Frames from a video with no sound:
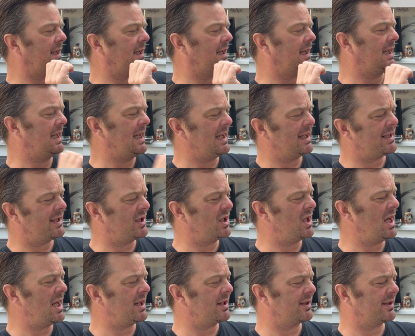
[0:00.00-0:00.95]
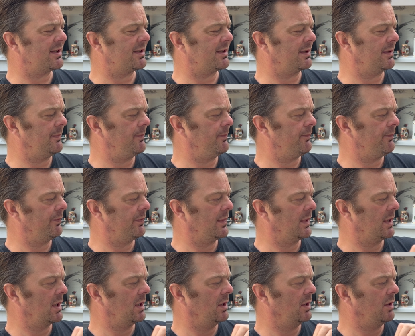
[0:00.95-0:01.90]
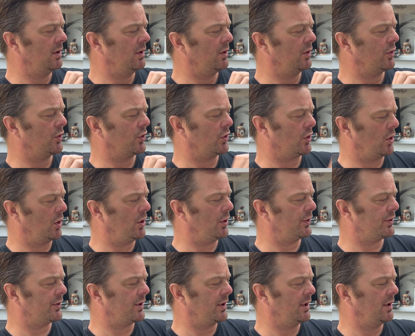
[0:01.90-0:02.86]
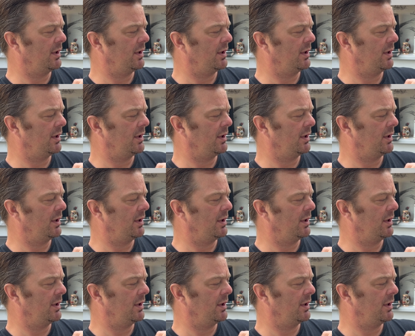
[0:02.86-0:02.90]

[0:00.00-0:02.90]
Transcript: Kisjes Zlot